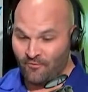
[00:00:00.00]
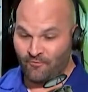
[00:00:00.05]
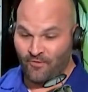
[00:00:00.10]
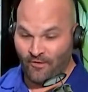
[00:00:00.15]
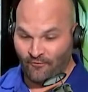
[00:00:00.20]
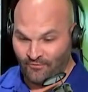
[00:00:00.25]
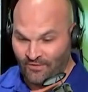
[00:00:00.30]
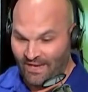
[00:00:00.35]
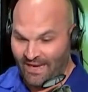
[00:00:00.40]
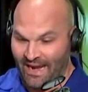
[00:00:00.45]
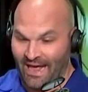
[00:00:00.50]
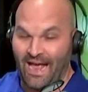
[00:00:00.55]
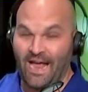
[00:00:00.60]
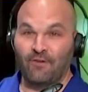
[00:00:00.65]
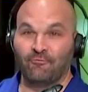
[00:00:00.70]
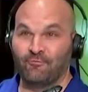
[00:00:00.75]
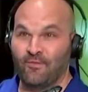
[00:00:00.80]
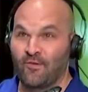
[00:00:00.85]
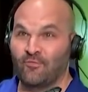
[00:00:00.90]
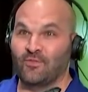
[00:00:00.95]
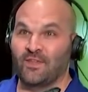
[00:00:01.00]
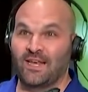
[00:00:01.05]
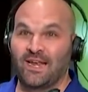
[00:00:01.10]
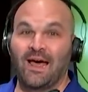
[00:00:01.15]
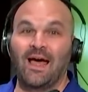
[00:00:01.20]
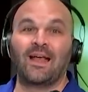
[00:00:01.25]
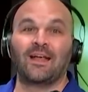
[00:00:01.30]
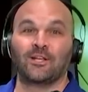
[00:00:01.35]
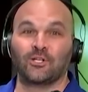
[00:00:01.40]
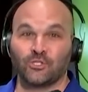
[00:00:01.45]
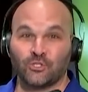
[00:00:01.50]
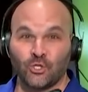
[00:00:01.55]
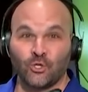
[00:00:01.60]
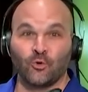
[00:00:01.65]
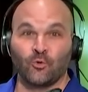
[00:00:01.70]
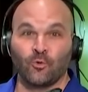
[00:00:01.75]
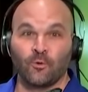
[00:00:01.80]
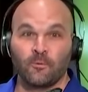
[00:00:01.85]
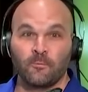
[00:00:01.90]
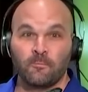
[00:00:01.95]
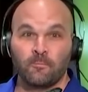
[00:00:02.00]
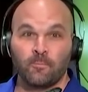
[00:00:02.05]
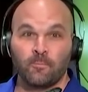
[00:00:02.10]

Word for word: fifty-nine, fifty-nine, and two.